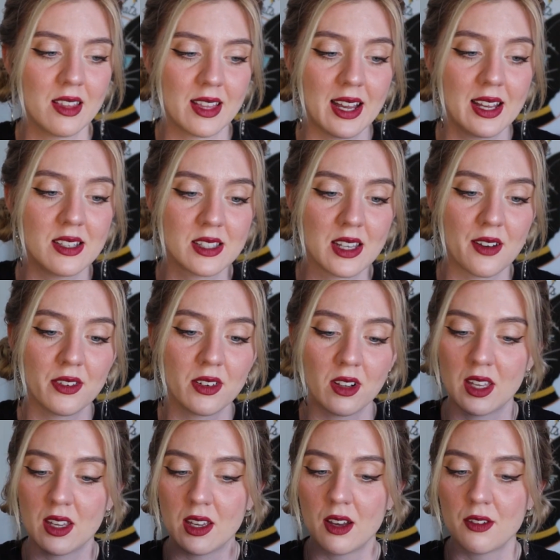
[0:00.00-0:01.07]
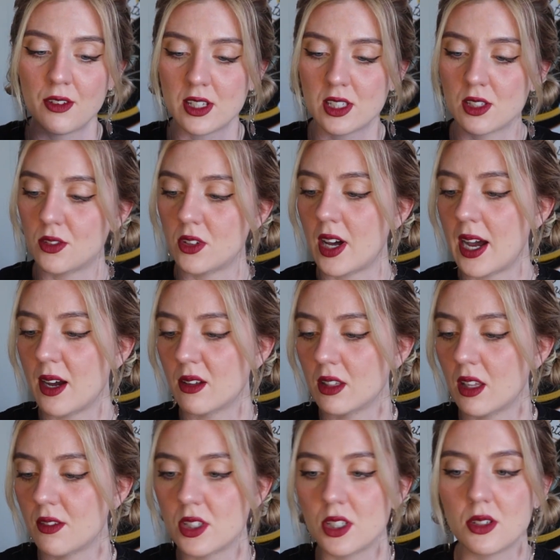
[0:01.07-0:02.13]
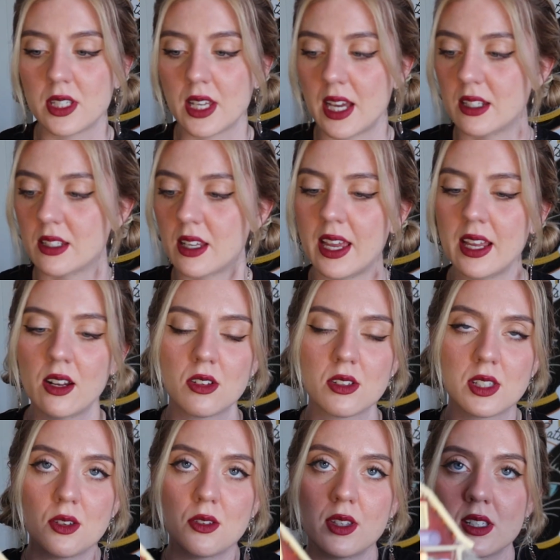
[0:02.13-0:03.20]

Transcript: That is definitely a festival I would love to attend. And also